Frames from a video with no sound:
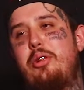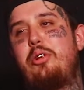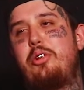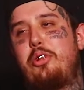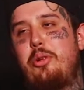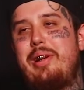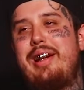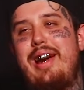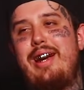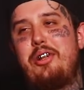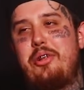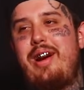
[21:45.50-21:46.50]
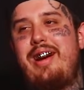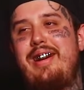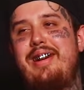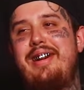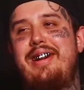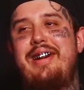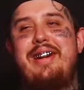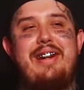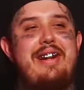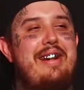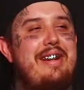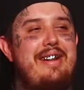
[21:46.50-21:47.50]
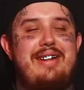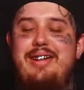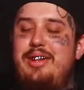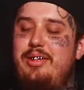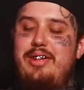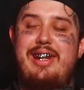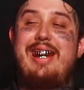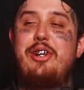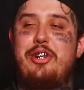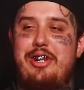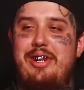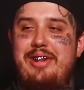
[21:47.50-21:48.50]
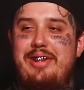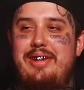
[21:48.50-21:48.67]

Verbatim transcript: I could, Three I, days, right? Oh my God. Damn. See. Yeah.